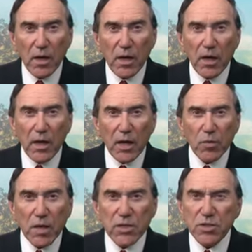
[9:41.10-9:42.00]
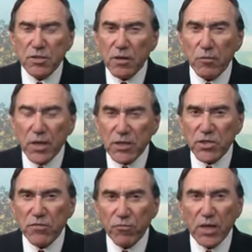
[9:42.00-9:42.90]
In a religious
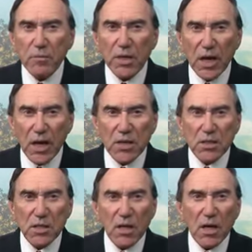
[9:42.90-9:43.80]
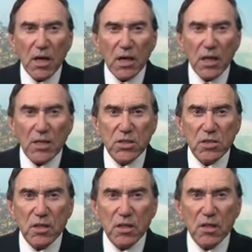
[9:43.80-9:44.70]
freedom case against
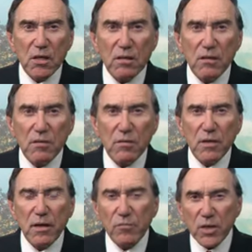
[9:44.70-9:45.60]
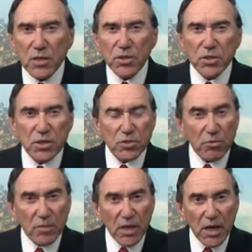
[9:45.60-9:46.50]
religious
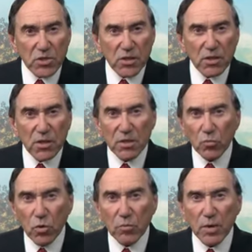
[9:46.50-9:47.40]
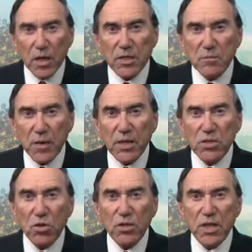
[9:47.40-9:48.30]
discrimination in the workplace based
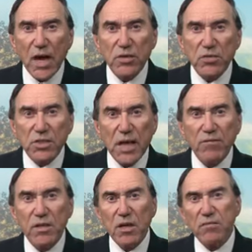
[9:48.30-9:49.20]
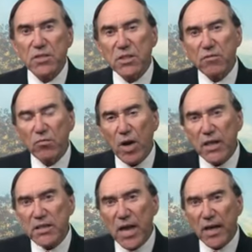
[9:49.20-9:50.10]
on Title VII of the Civil
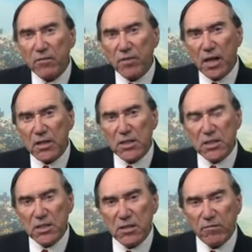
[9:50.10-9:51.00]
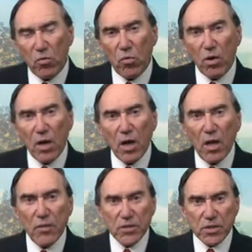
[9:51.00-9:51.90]
Rights Act of 1964,
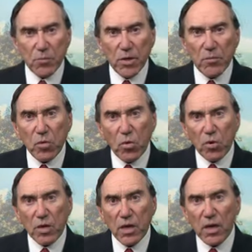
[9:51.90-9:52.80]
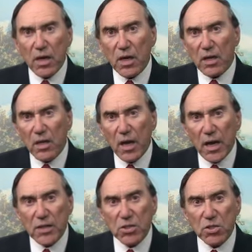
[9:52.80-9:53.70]
the Supreme Court in
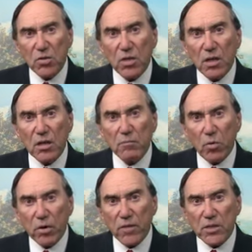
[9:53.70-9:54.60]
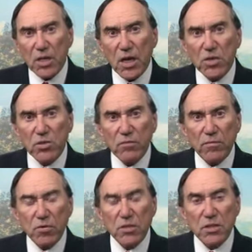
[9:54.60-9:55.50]
Estonia Board of Education
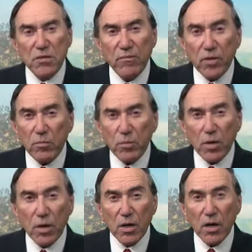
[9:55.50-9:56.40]
versus Philbrook